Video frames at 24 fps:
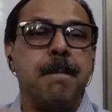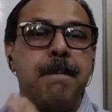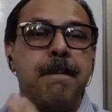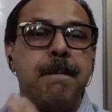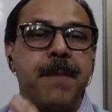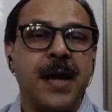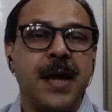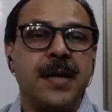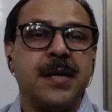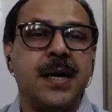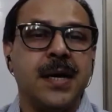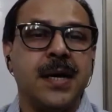
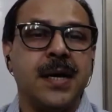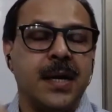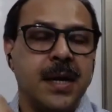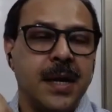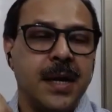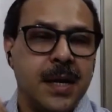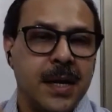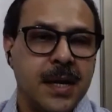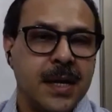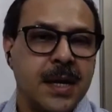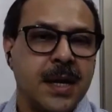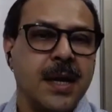better
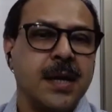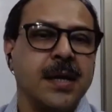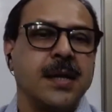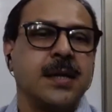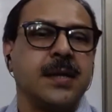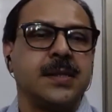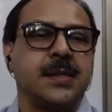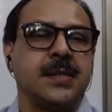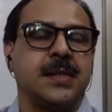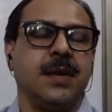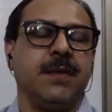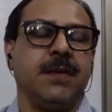
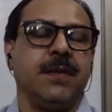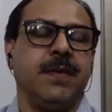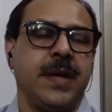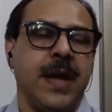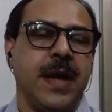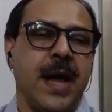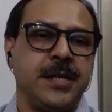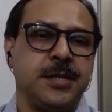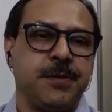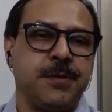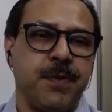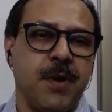
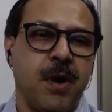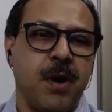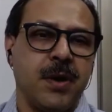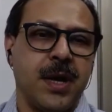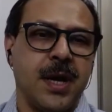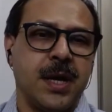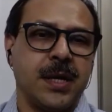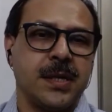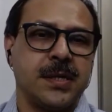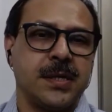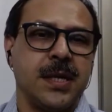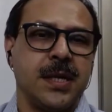servitized
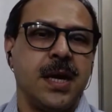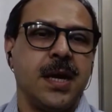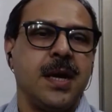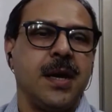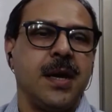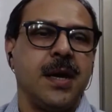products,